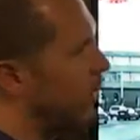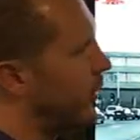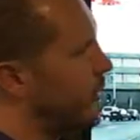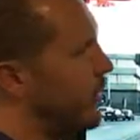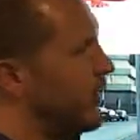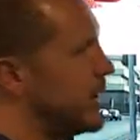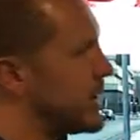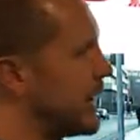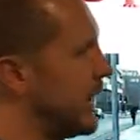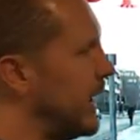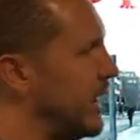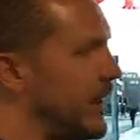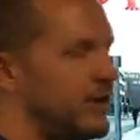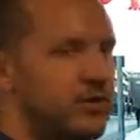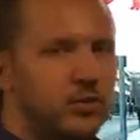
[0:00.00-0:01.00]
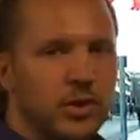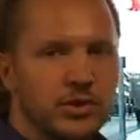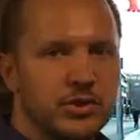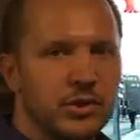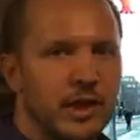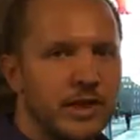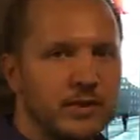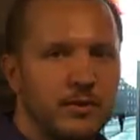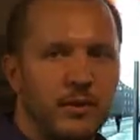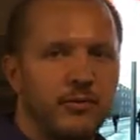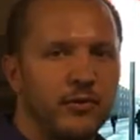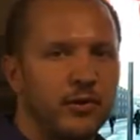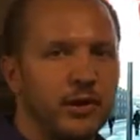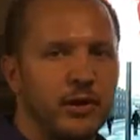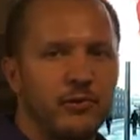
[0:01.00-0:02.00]
go through this, again, I just want you guys to be
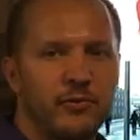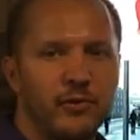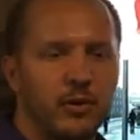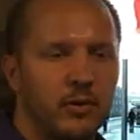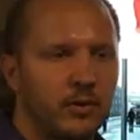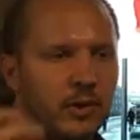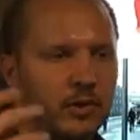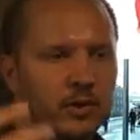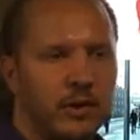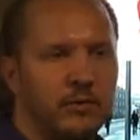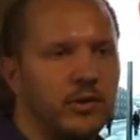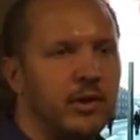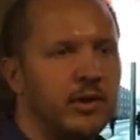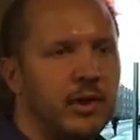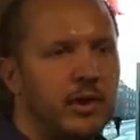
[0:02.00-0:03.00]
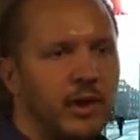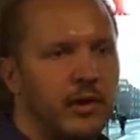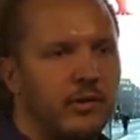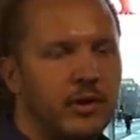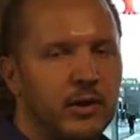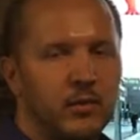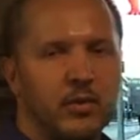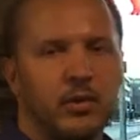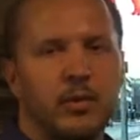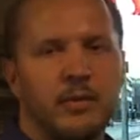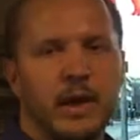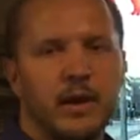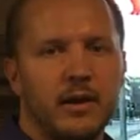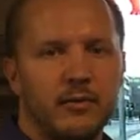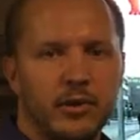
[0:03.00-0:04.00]
fully informed and know everything we're
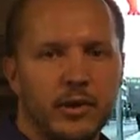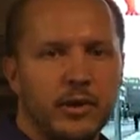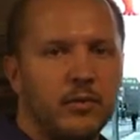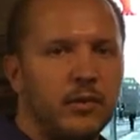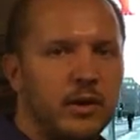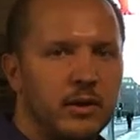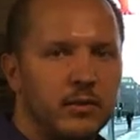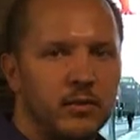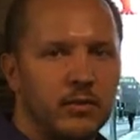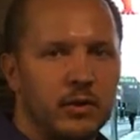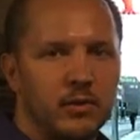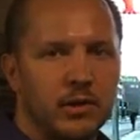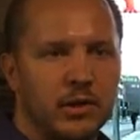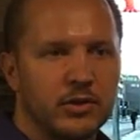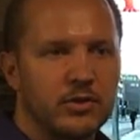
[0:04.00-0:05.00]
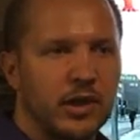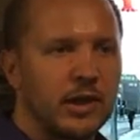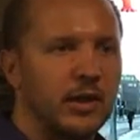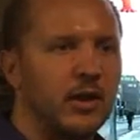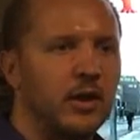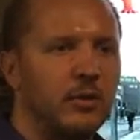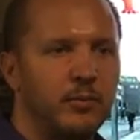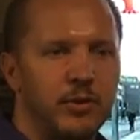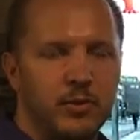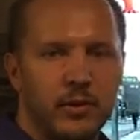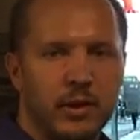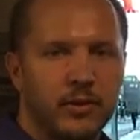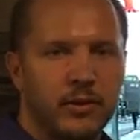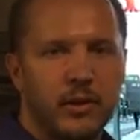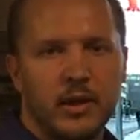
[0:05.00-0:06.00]
about, everything we want to try to help you
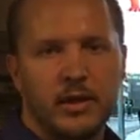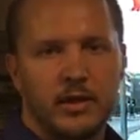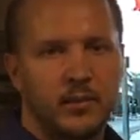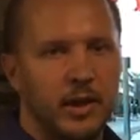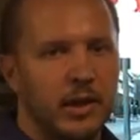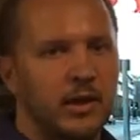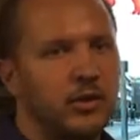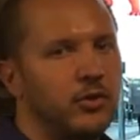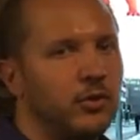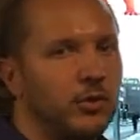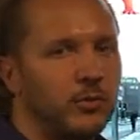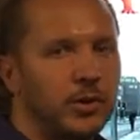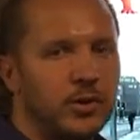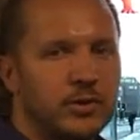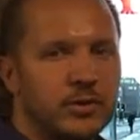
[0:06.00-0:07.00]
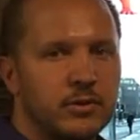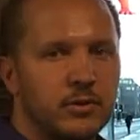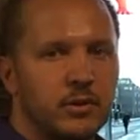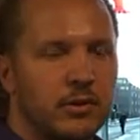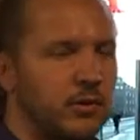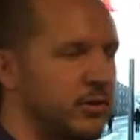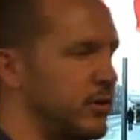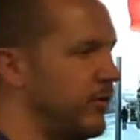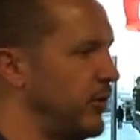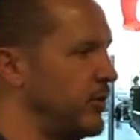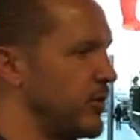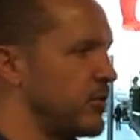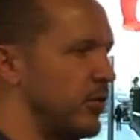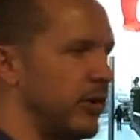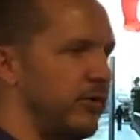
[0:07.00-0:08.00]
with, depending on your own personal goals. If you
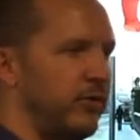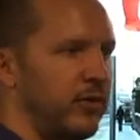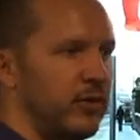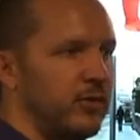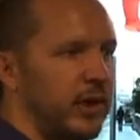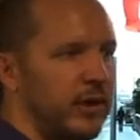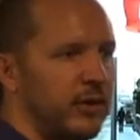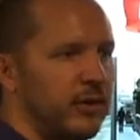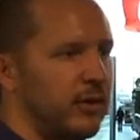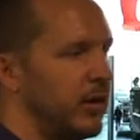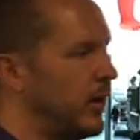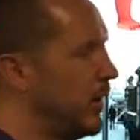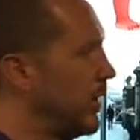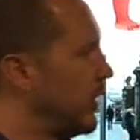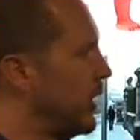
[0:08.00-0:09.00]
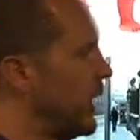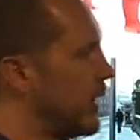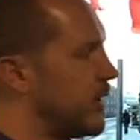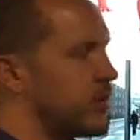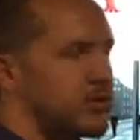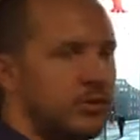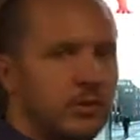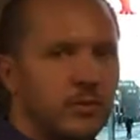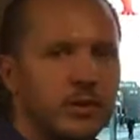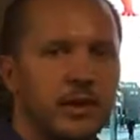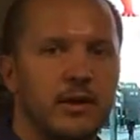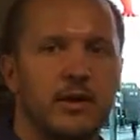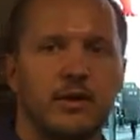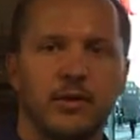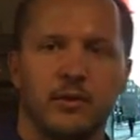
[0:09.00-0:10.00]
just want to feel better, you're not concerned with the
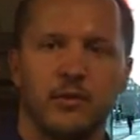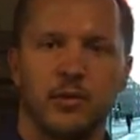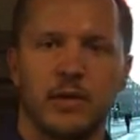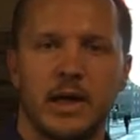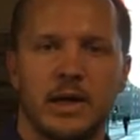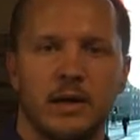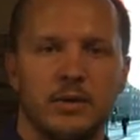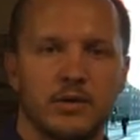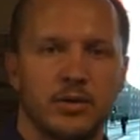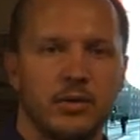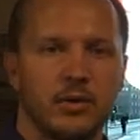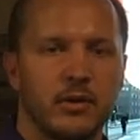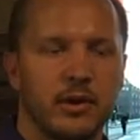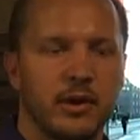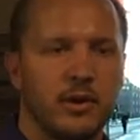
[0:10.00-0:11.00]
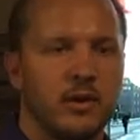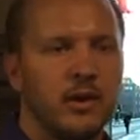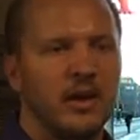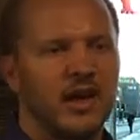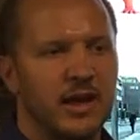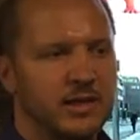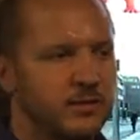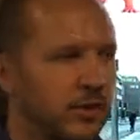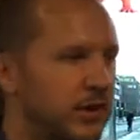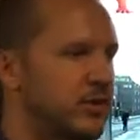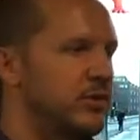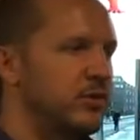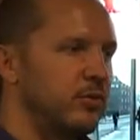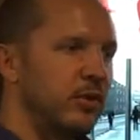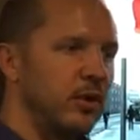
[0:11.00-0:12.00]
health of your body internally as much
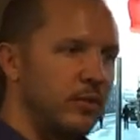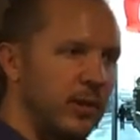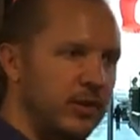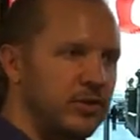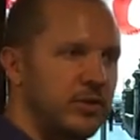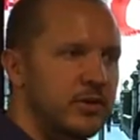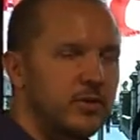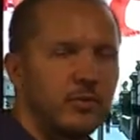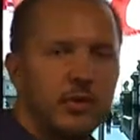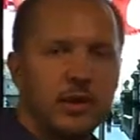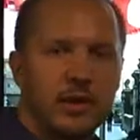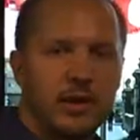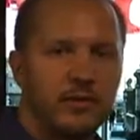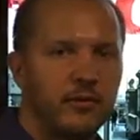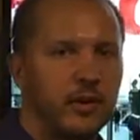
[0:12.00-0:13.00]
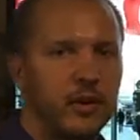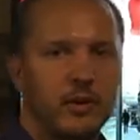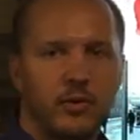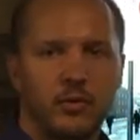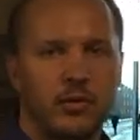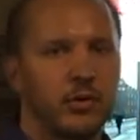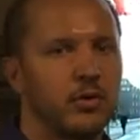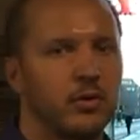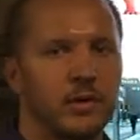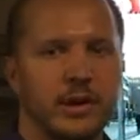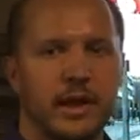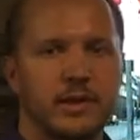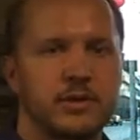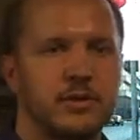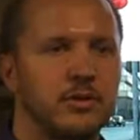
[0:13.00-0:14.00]
as you are about just some relief, we're cool with
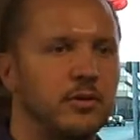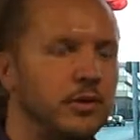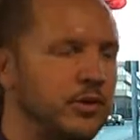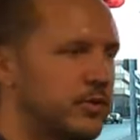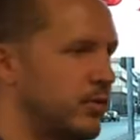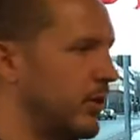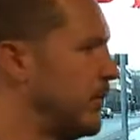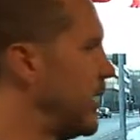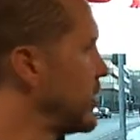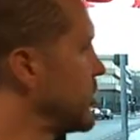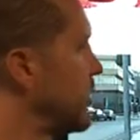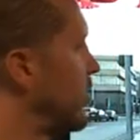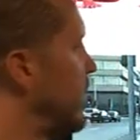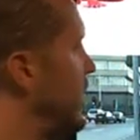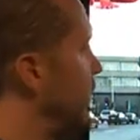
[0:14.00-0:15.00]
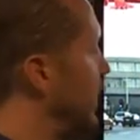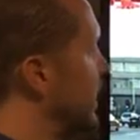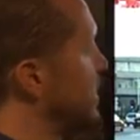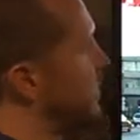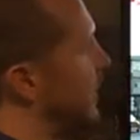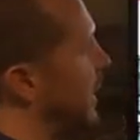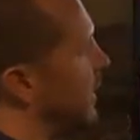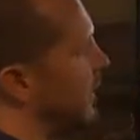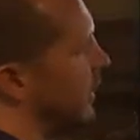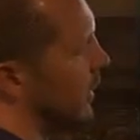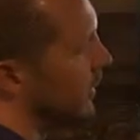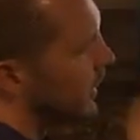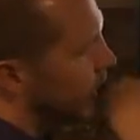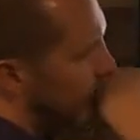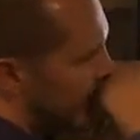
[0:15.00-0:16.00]
that too. We just want to make sure we explain it
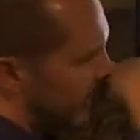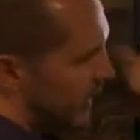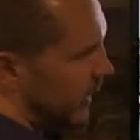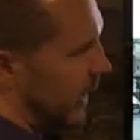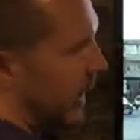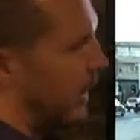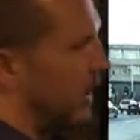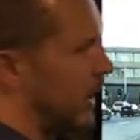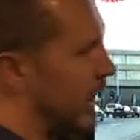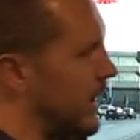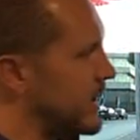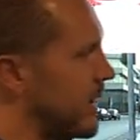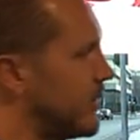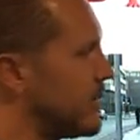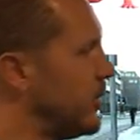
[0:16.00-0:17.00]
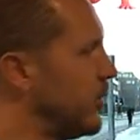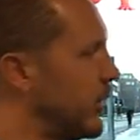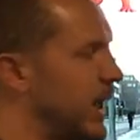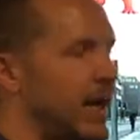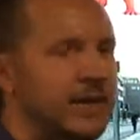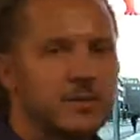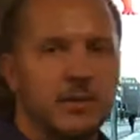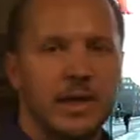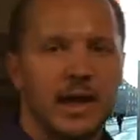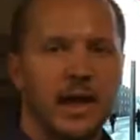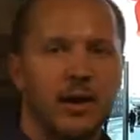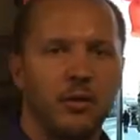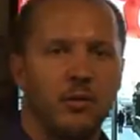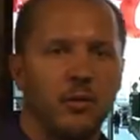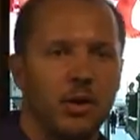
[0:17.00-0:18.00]
all. Now, a lot of times people will ask me,
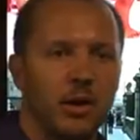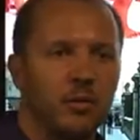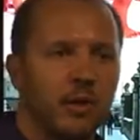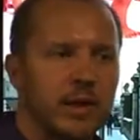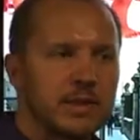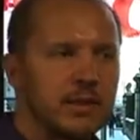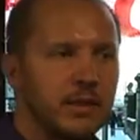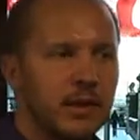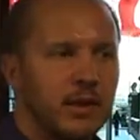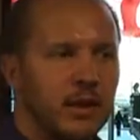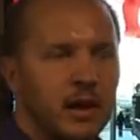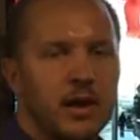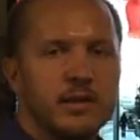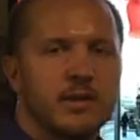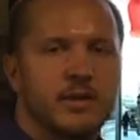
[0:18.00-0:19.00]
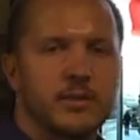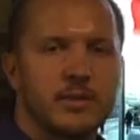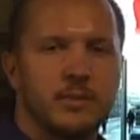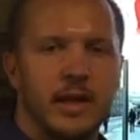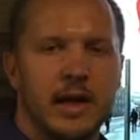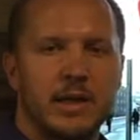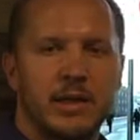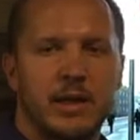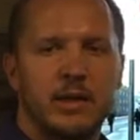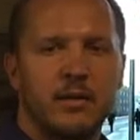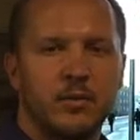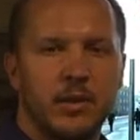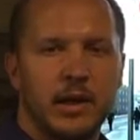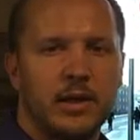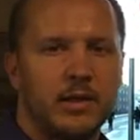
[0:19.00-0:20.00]
what was it that caused their spine to get the
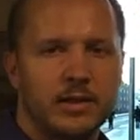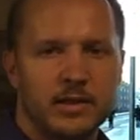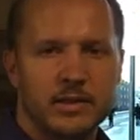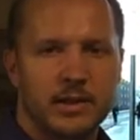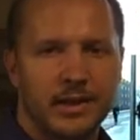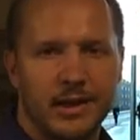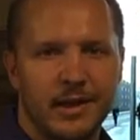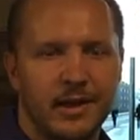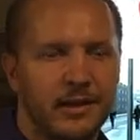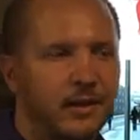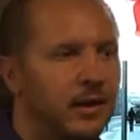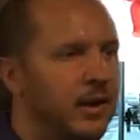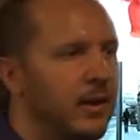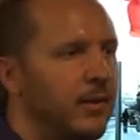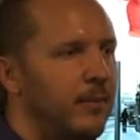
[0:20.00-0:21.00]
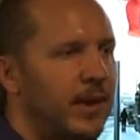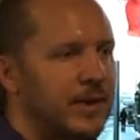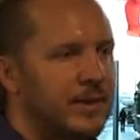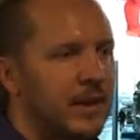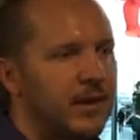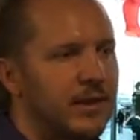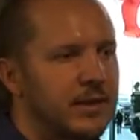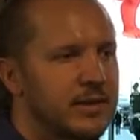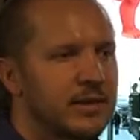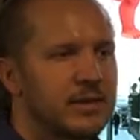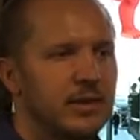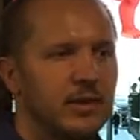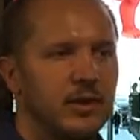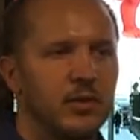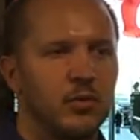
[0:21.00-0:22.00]
way it is today? It's not
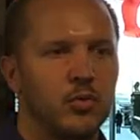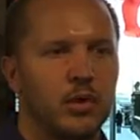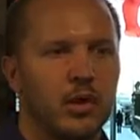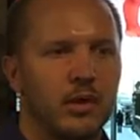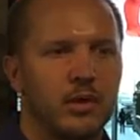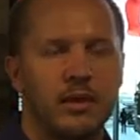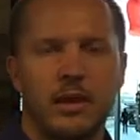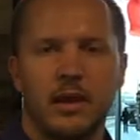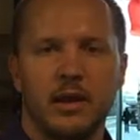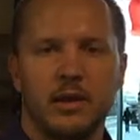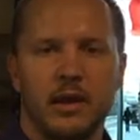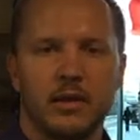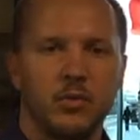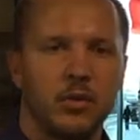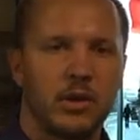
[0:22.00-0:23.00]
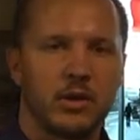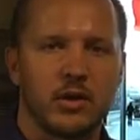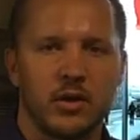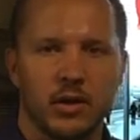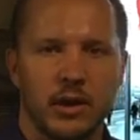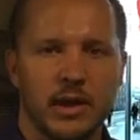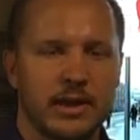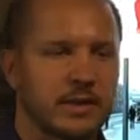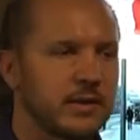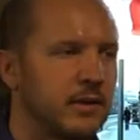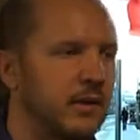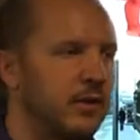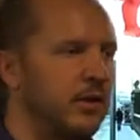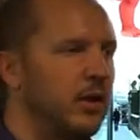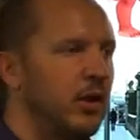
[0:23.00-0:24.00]
necessarily one thing, like one car
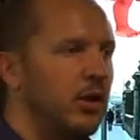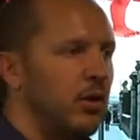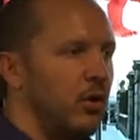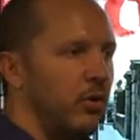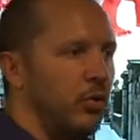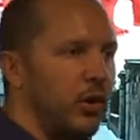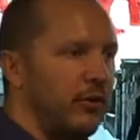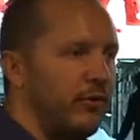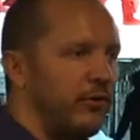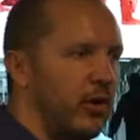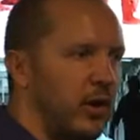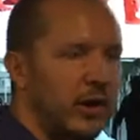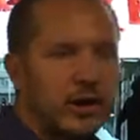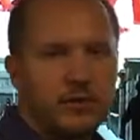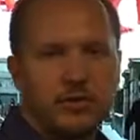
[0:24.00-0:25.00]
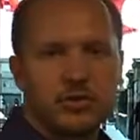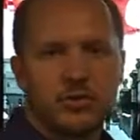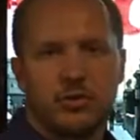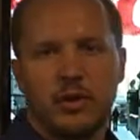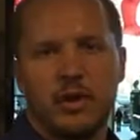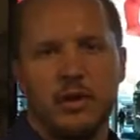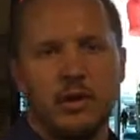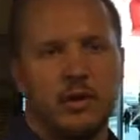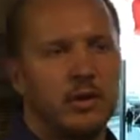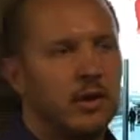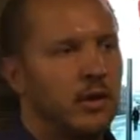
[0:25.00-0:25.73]
accident or one fall out of a tree